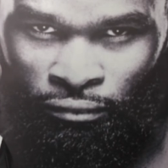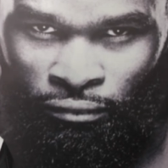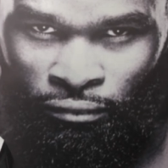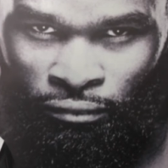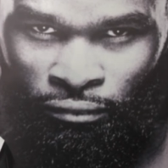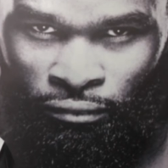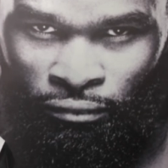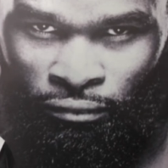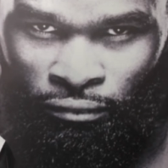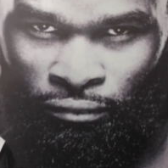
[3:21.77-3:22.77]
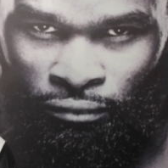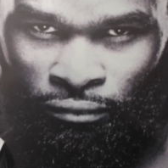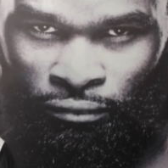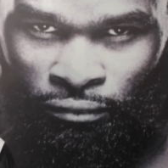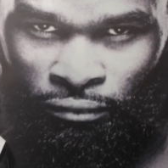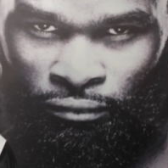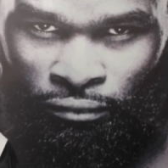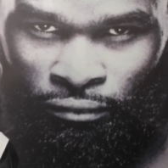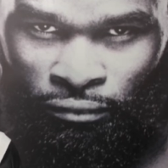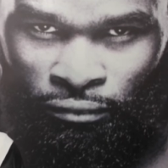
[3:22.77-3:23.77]

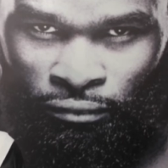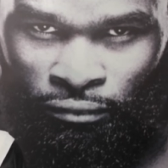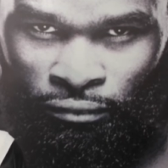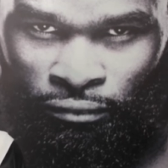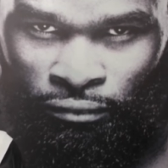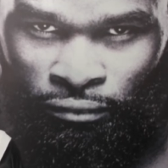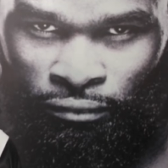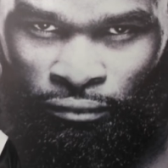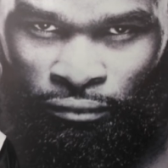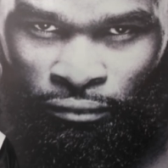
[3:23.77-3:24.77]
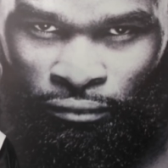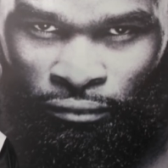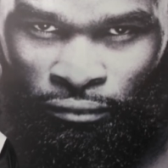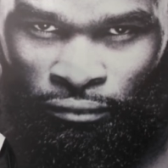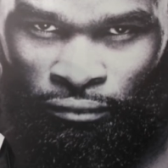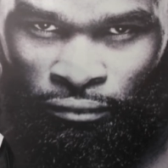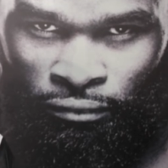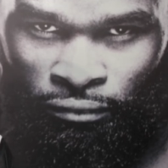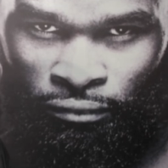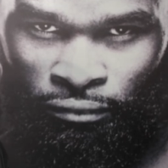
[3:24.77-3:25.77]

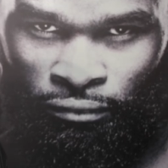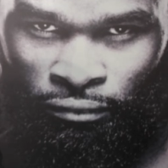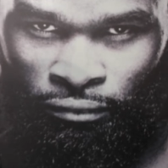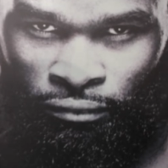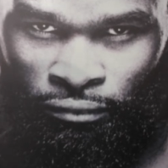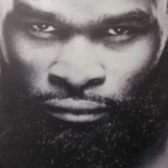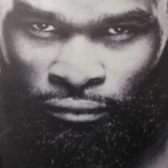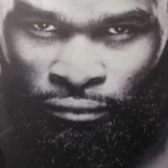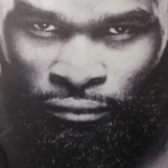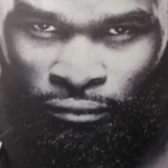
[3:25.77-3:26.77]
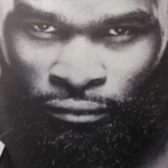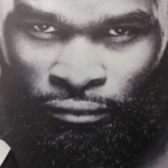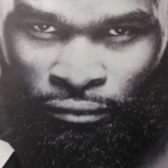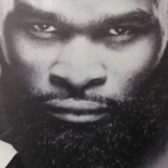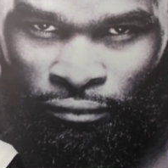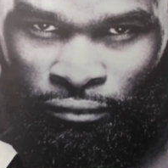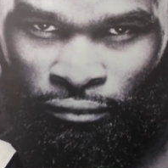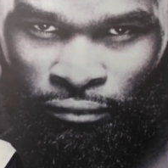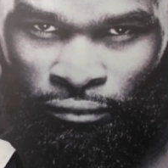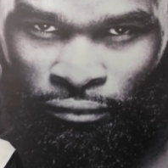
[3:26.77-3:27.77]

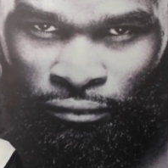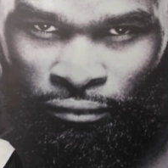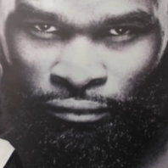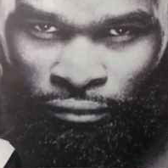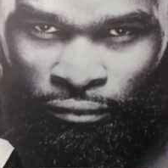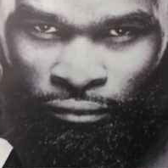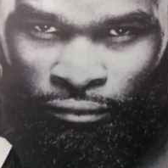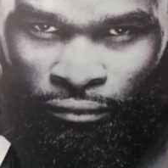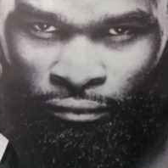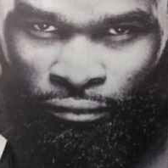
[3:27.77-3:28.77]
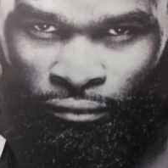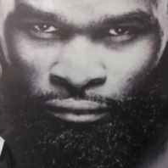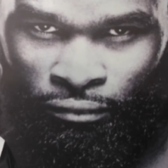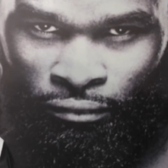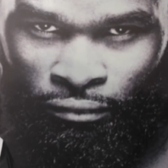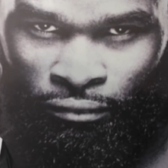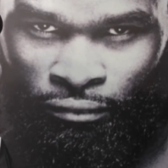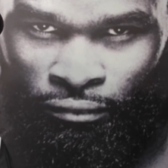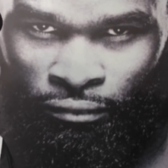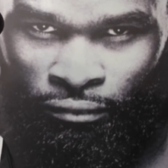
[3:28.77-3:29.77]
[no speech]